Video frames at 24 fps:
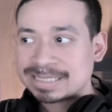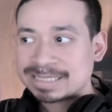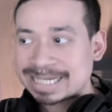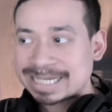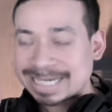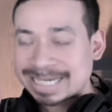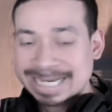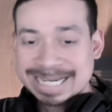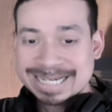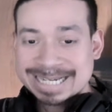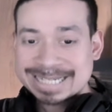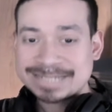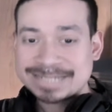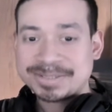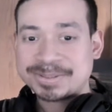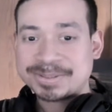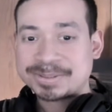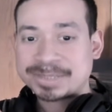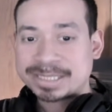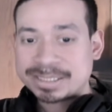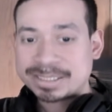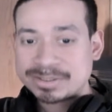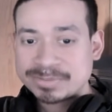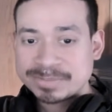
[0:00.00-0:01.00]
I can't get
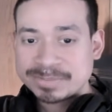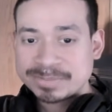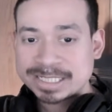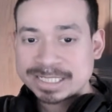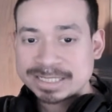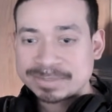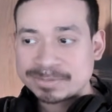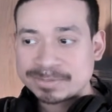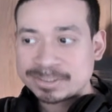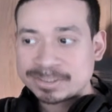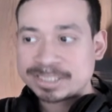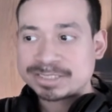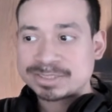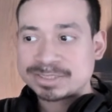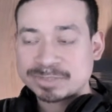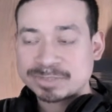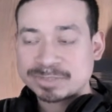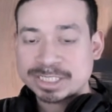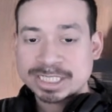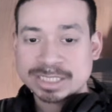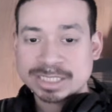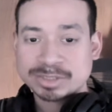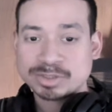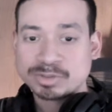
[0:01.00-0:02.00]
your account back, but this is
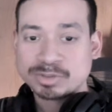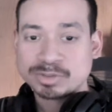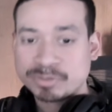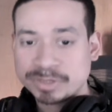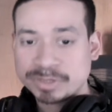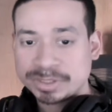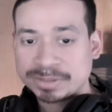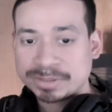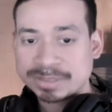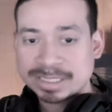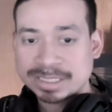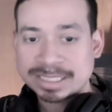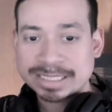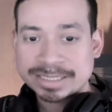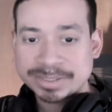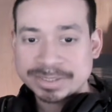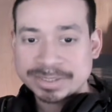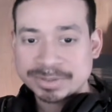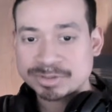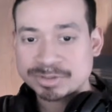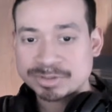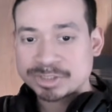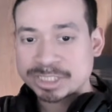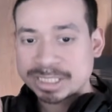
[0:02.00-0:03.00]
what I could do for you. I get
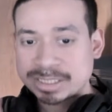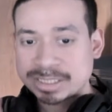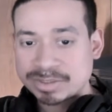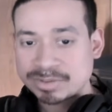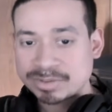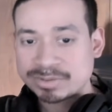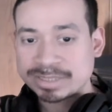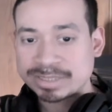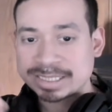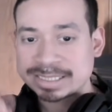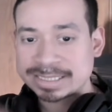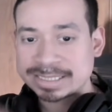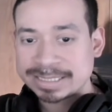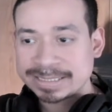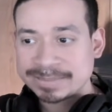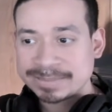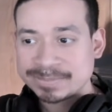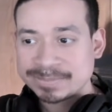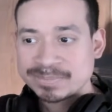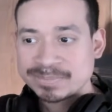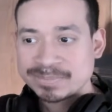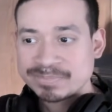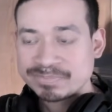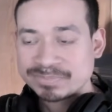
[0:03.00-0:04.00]
your channel
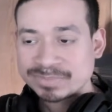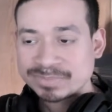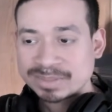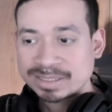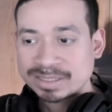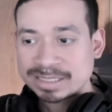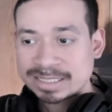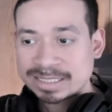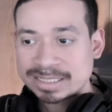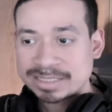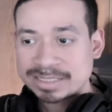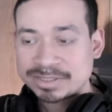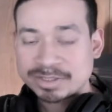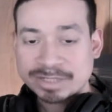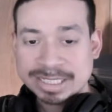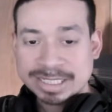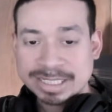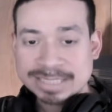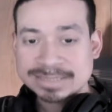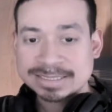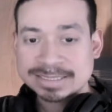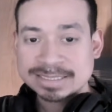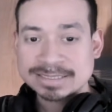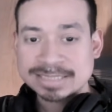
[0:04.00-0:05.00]
ID and your
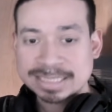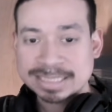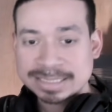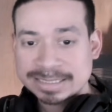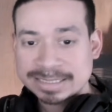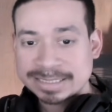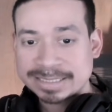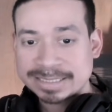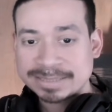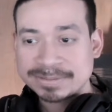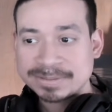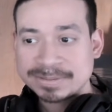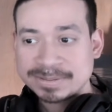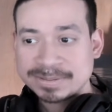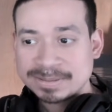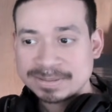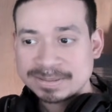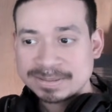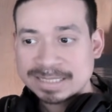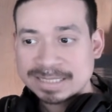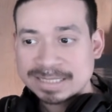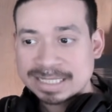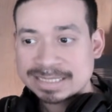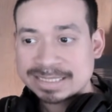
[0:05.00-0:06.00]
assets ID.
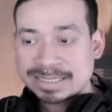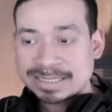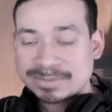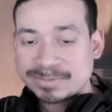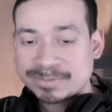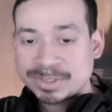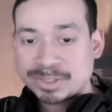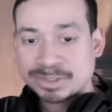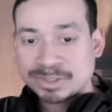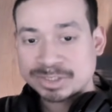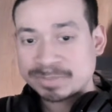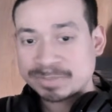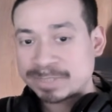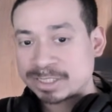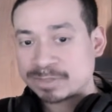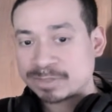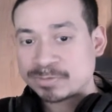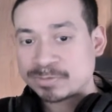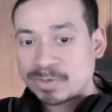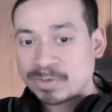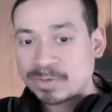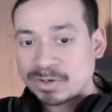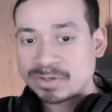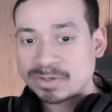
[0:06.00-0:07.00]
And then when you submit a
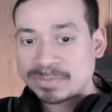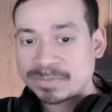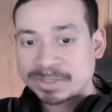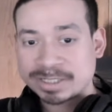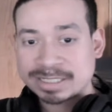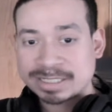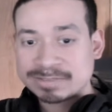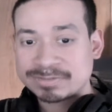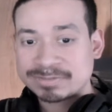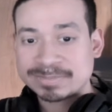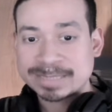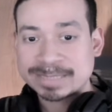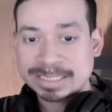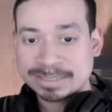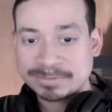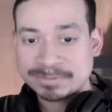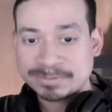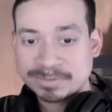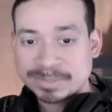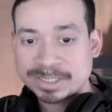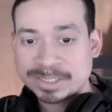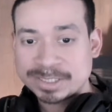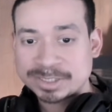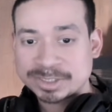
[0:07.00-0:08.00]
form, you give them that
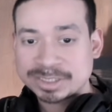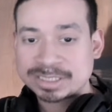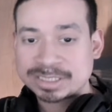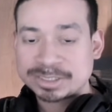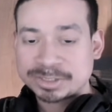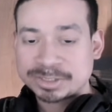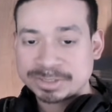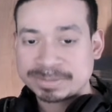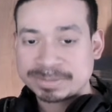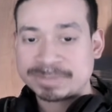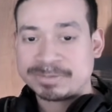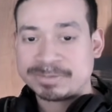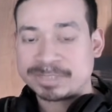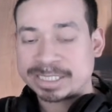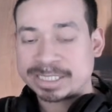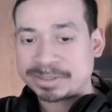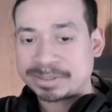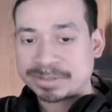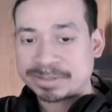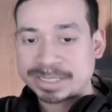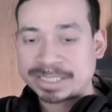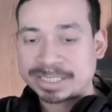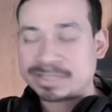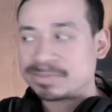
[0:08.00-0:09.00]
information. They should be able to get
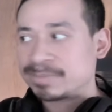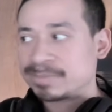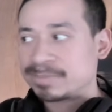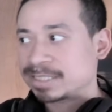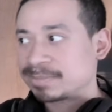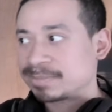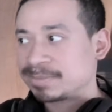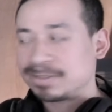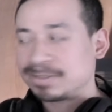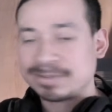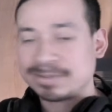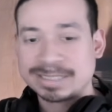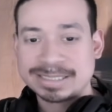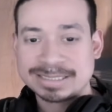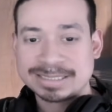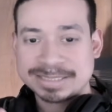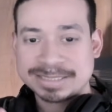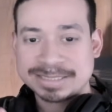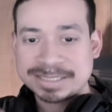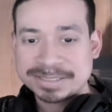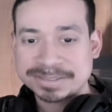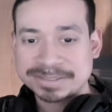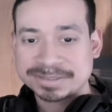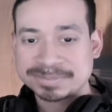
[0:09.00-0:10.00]
your account back. I'm like, oh, that's
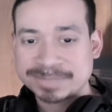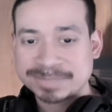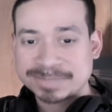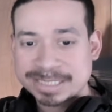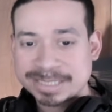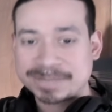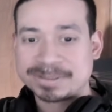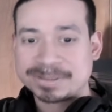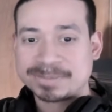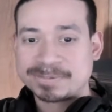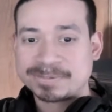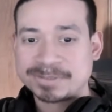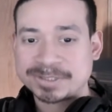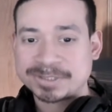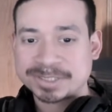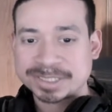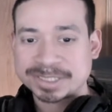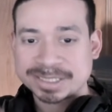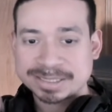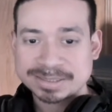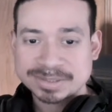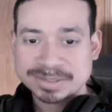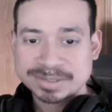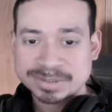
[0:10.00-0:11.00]
awesome. Thank you. I
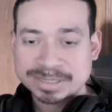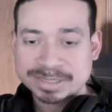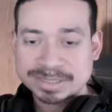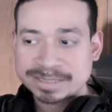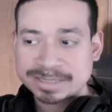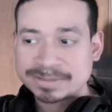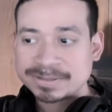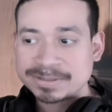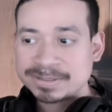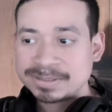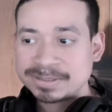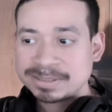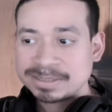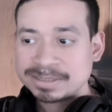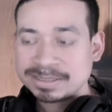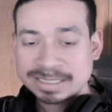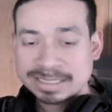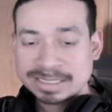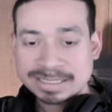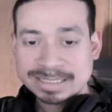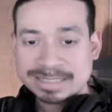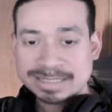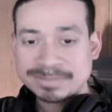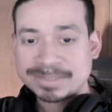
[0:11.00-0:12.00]
appreciate it. So then
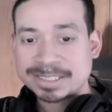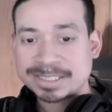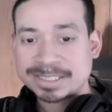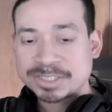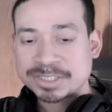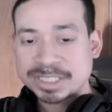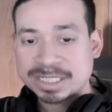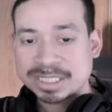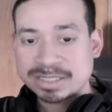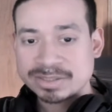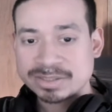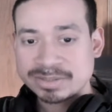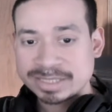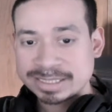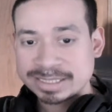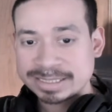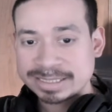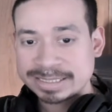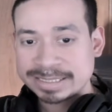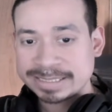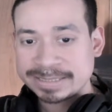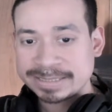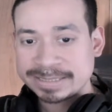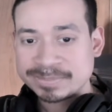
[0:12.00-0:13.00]
he gave me a channel
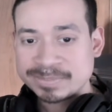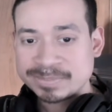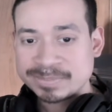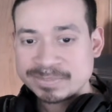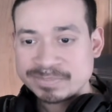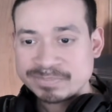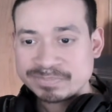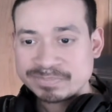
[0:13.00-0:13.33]
ID,